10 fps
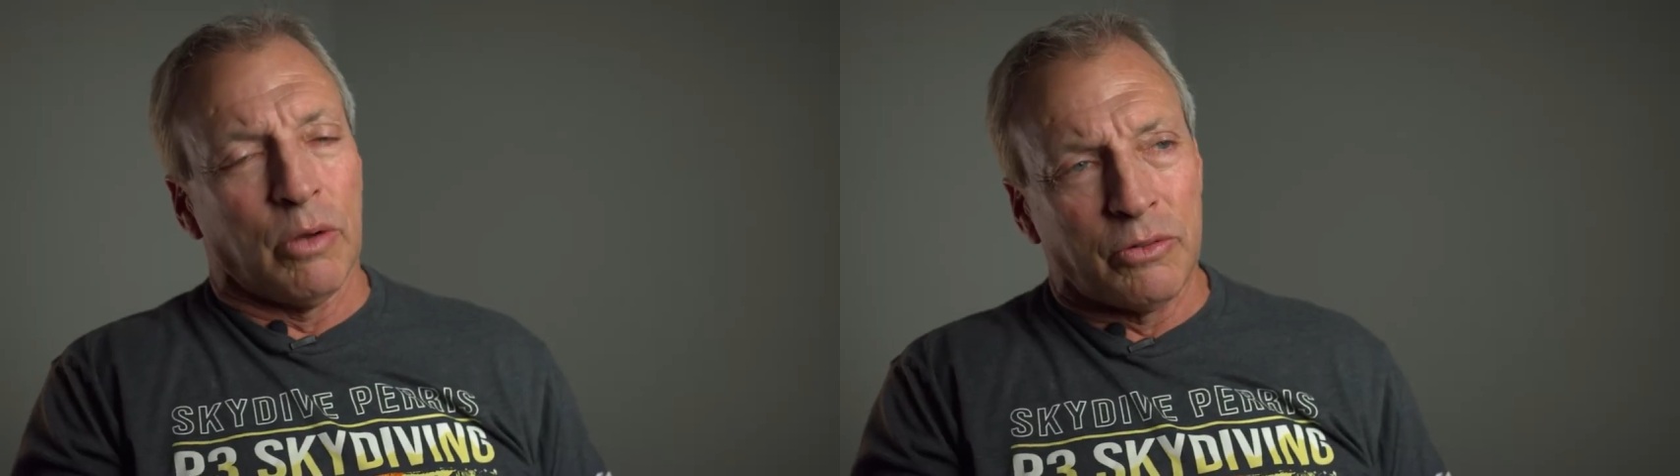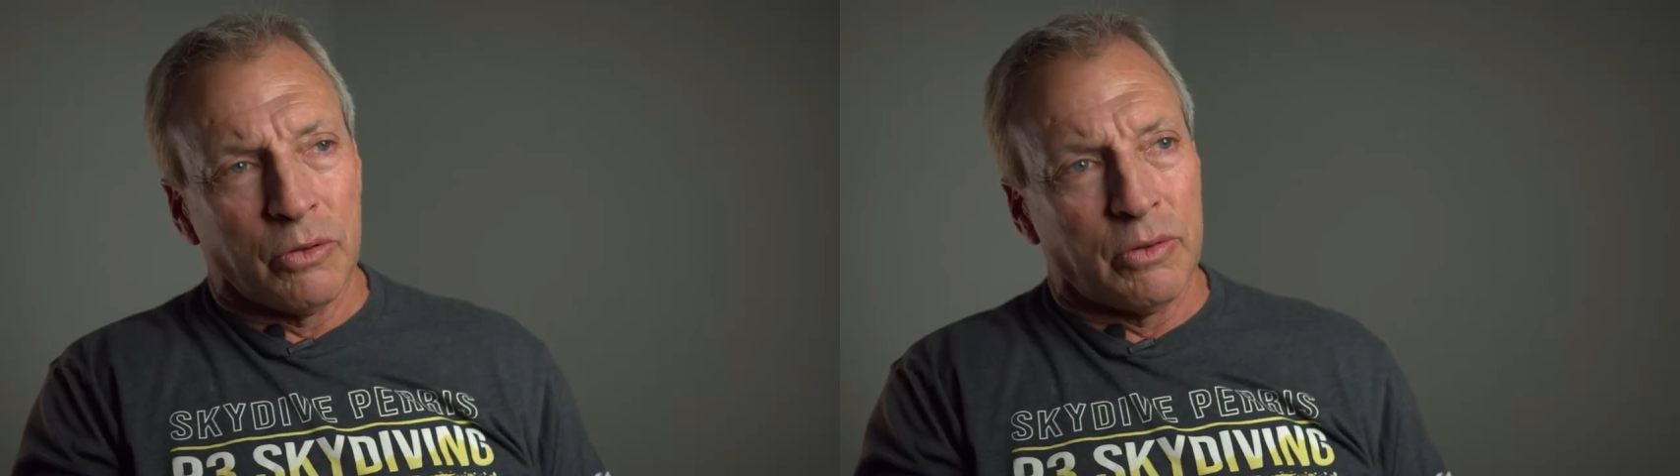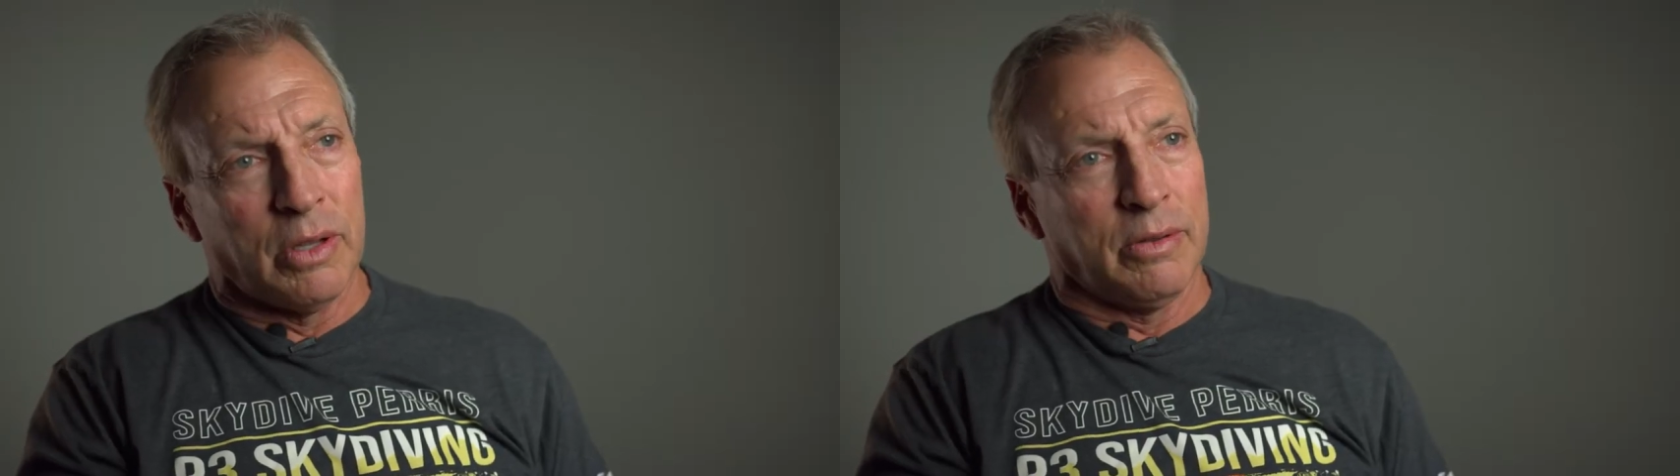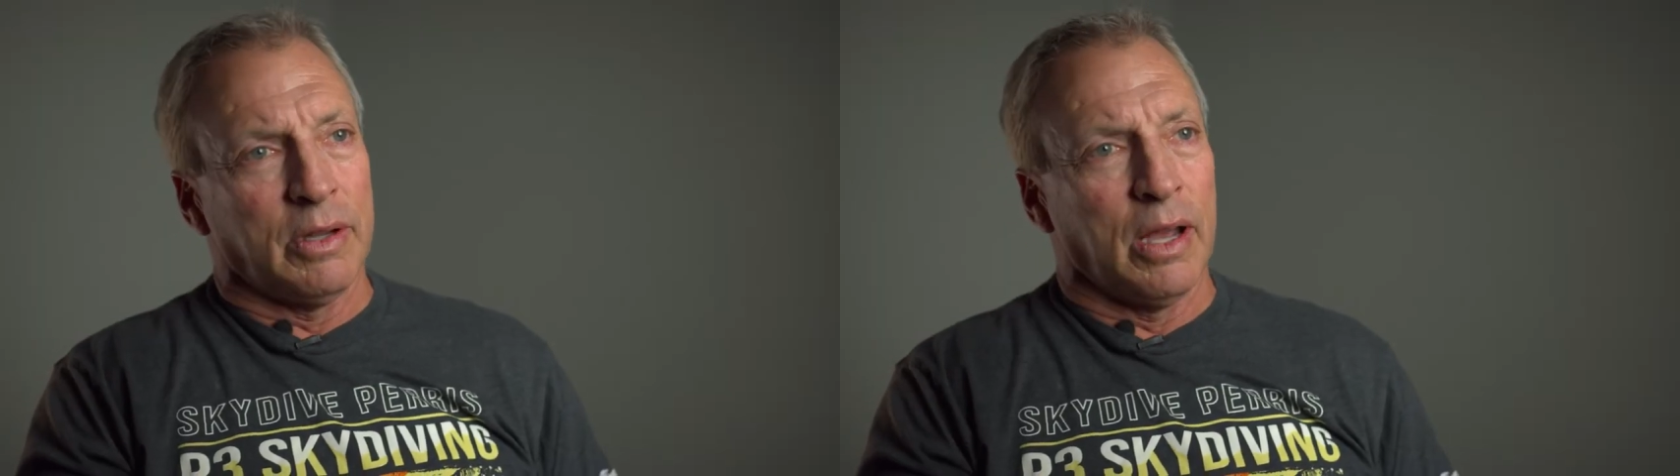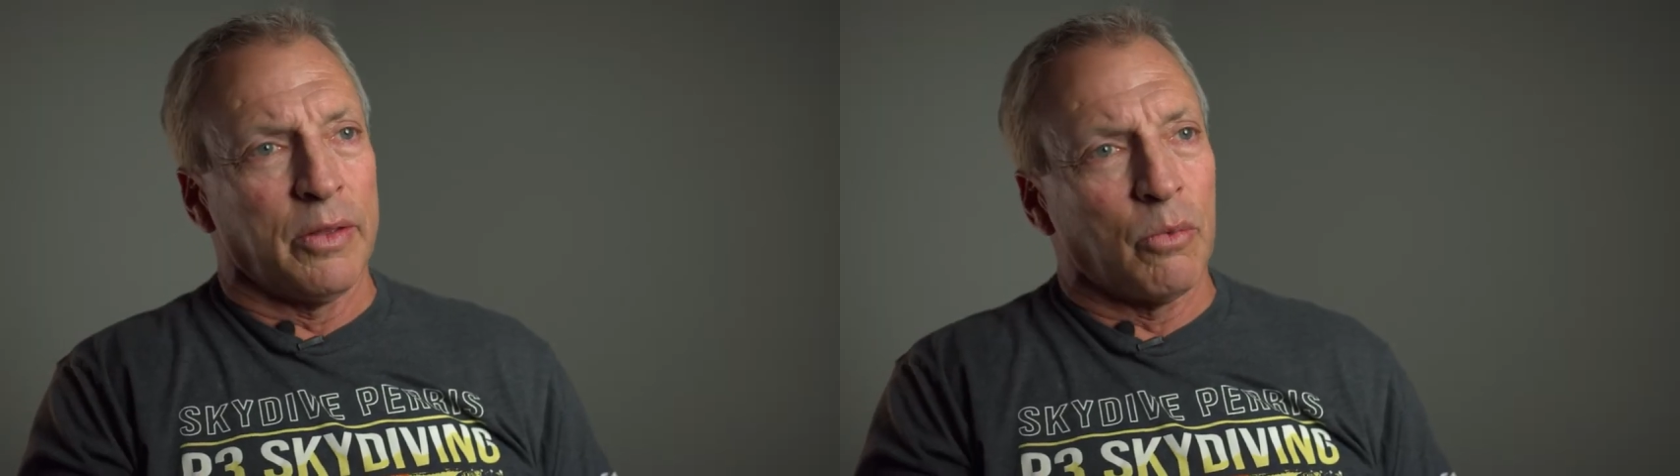what you did
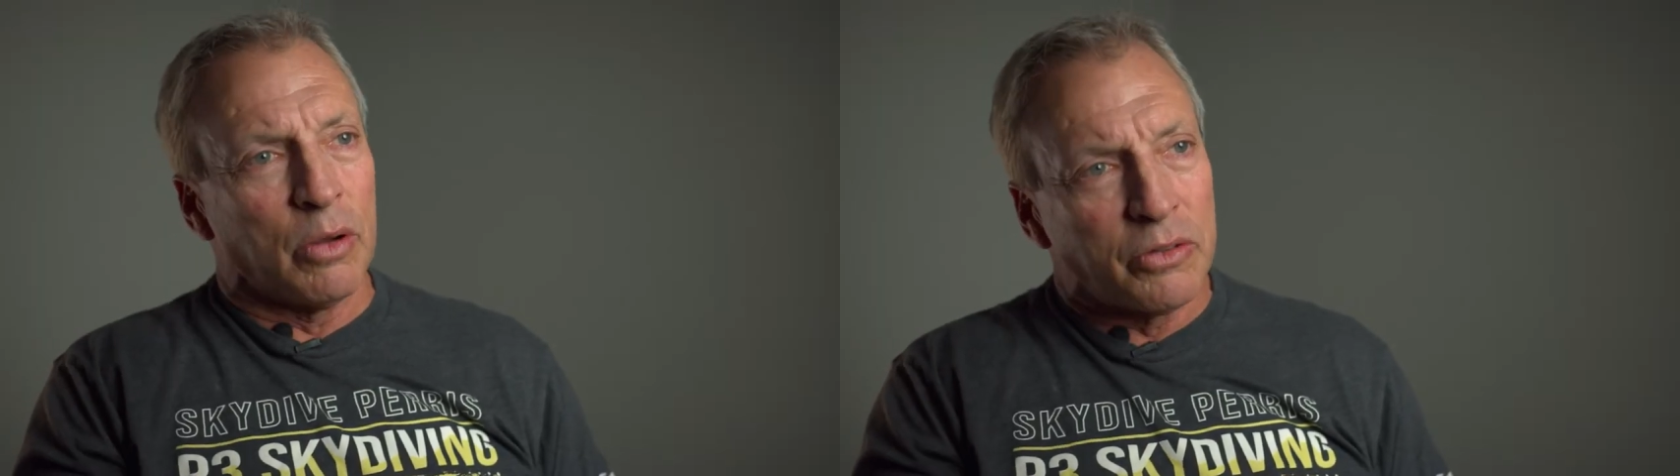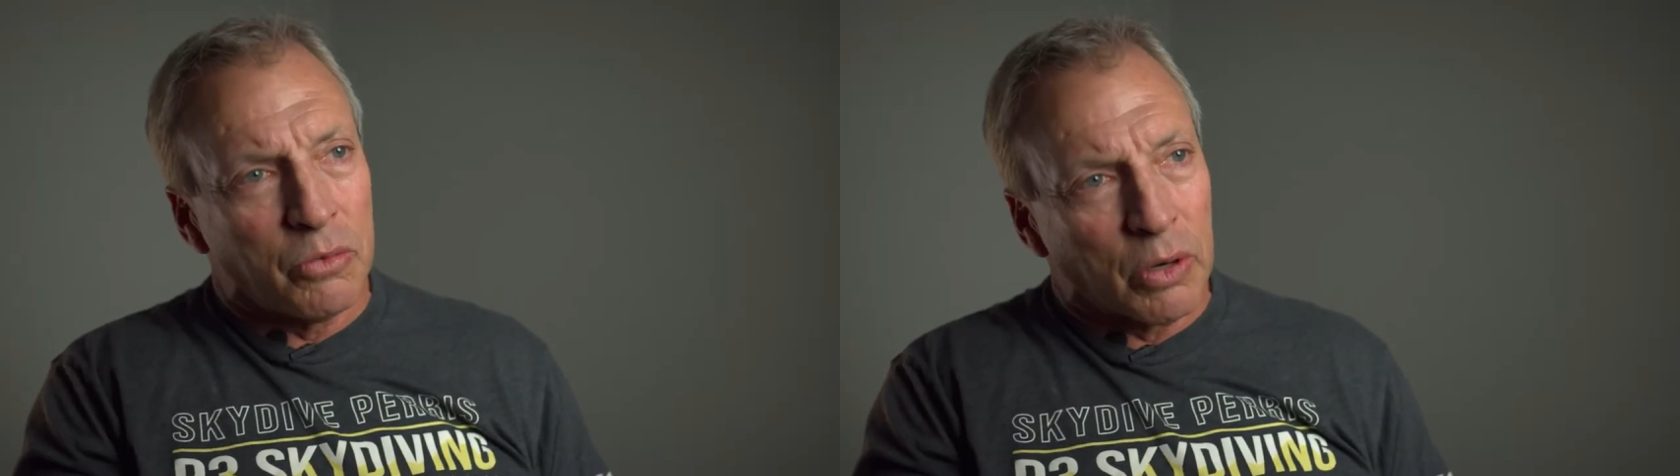together, what you